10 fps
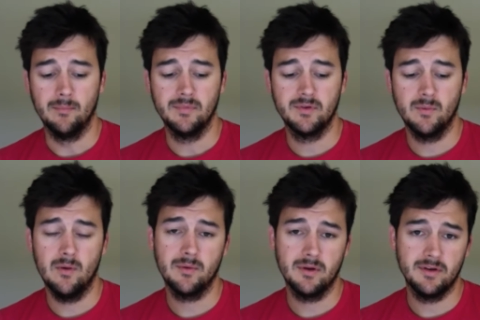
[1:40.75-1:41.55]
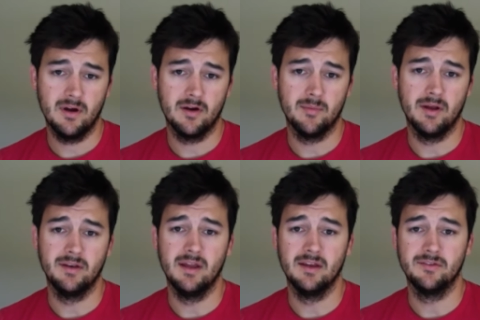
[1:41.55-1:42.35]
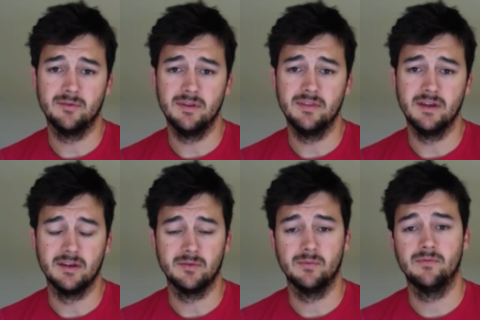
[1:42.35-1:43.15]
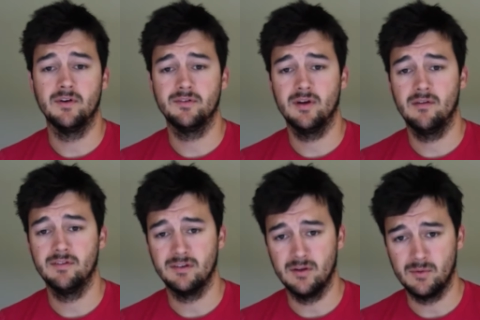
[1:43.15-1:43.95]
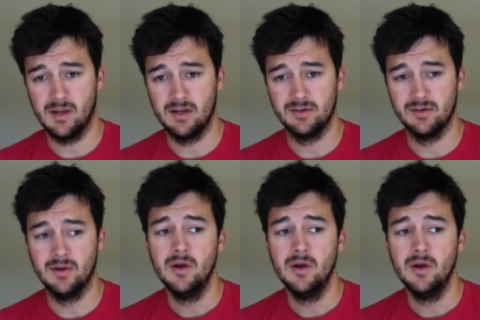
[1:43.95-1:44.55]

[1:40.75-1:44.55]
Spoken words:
So what we're going to talk about today is three things. First off is location.